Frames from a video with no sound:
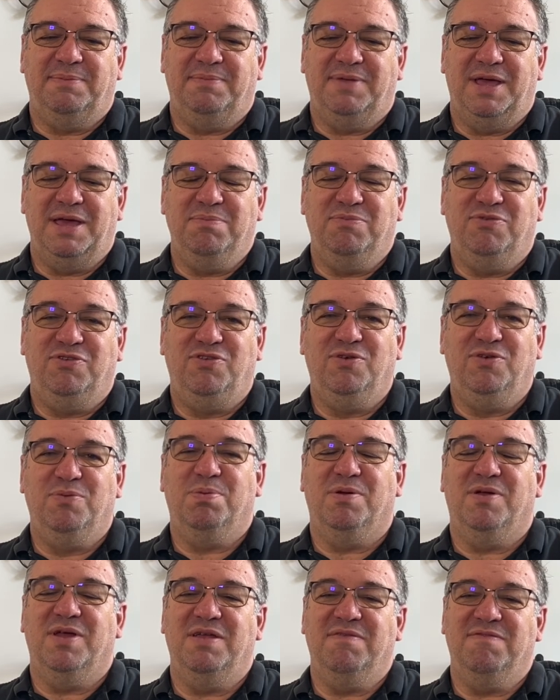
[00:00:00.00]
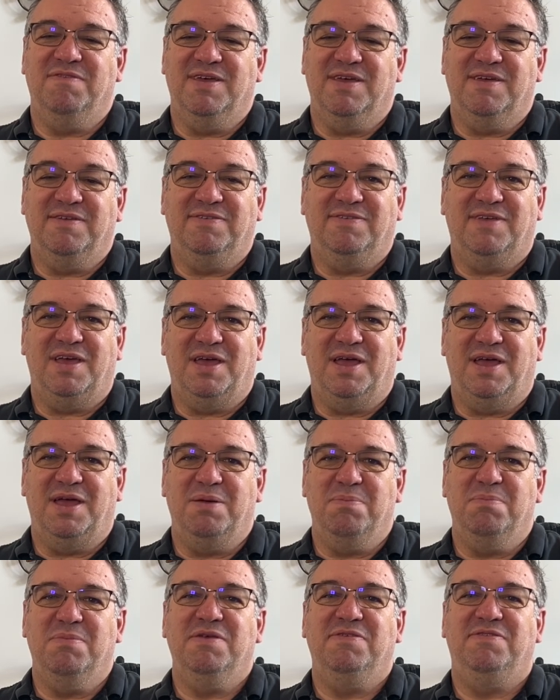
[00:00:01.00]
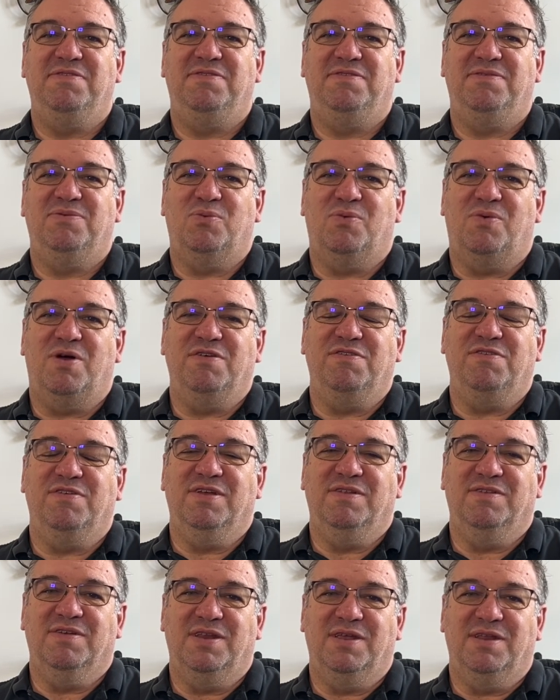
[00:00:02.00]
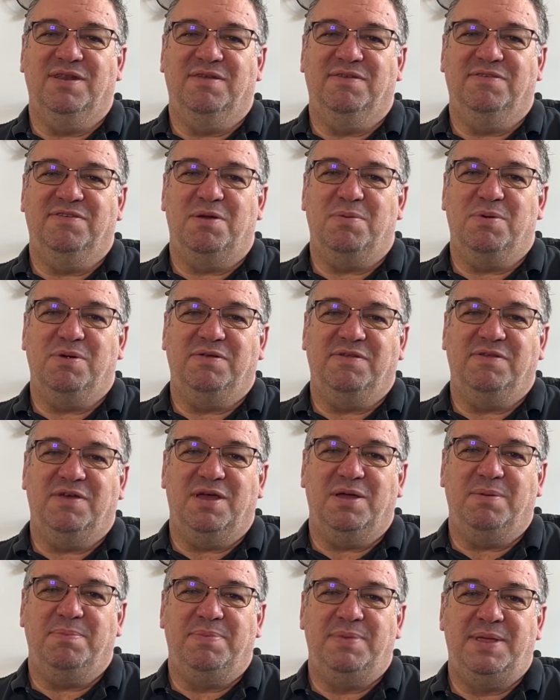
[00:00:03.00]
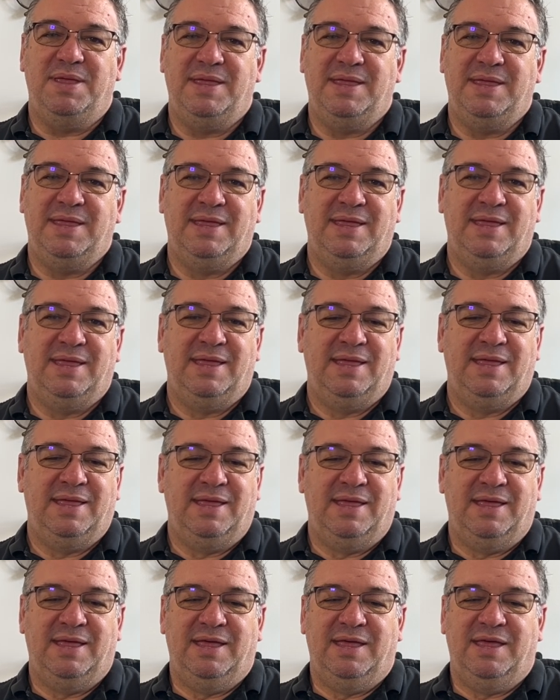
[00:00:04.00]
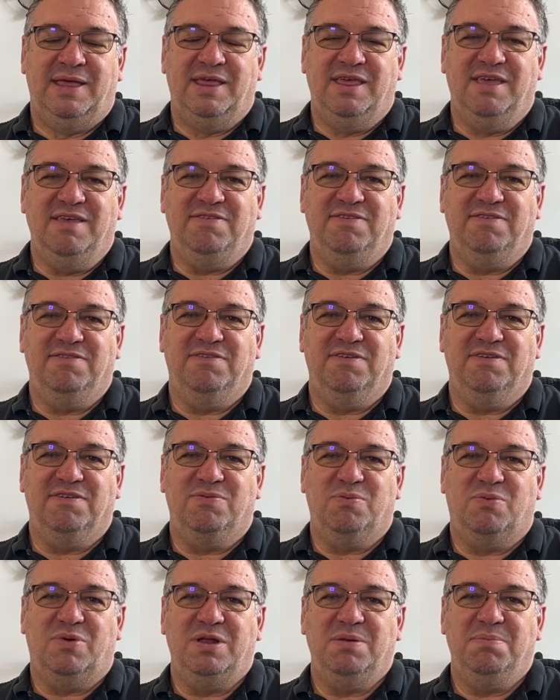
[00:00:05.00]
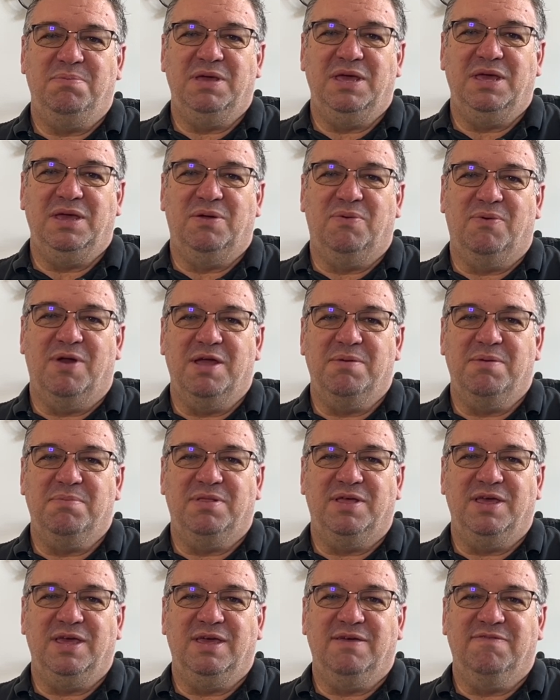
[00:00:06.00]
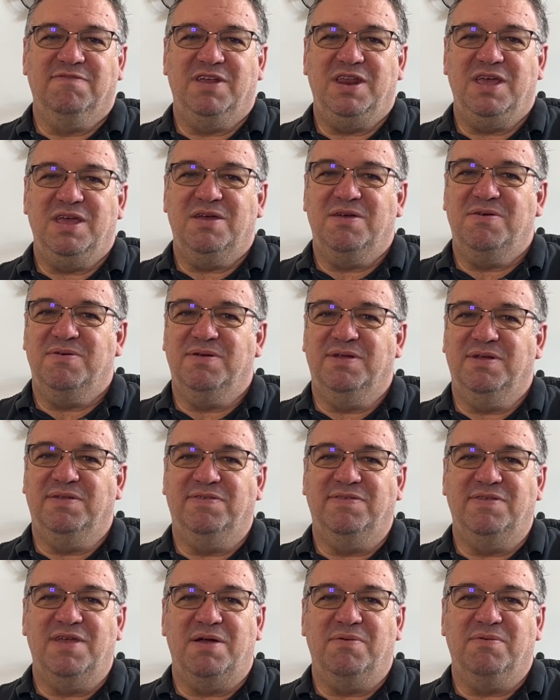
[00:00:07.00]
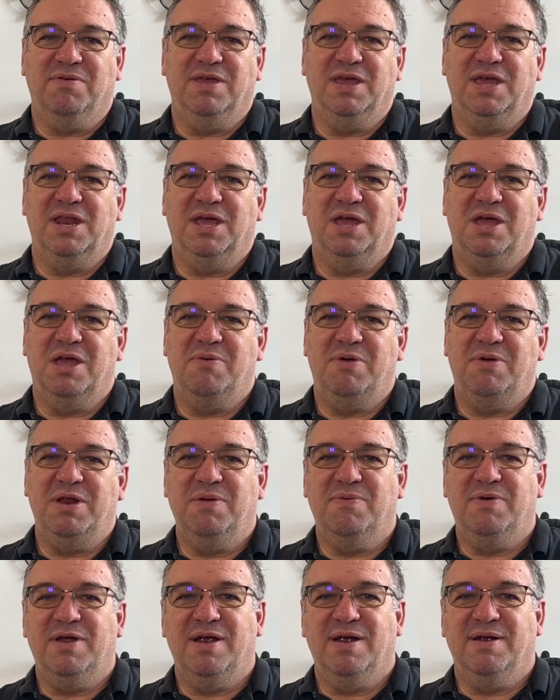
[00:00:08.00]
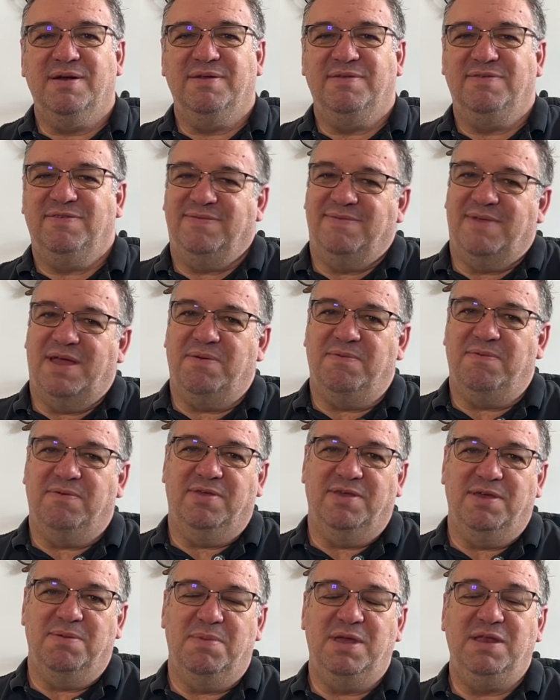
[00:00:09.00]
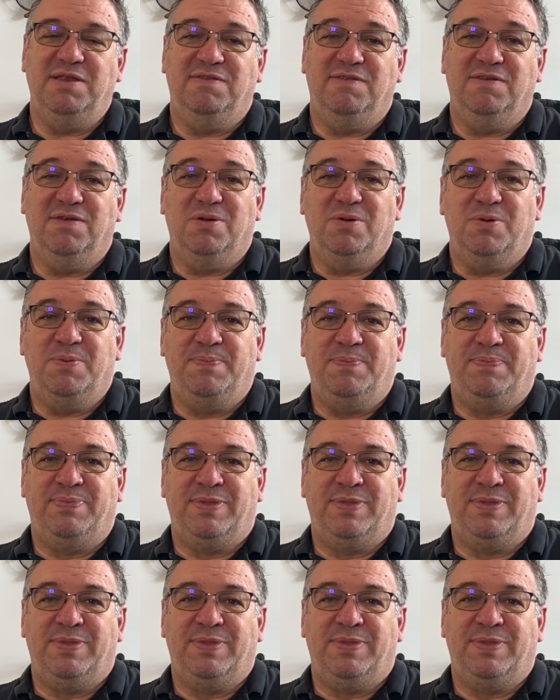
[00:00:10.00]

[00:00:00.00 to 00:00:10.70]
I'm super envious. I miss Washington in the summertime. This is just one big rambling video. It's not really going to go anywhere. It's not really meant to.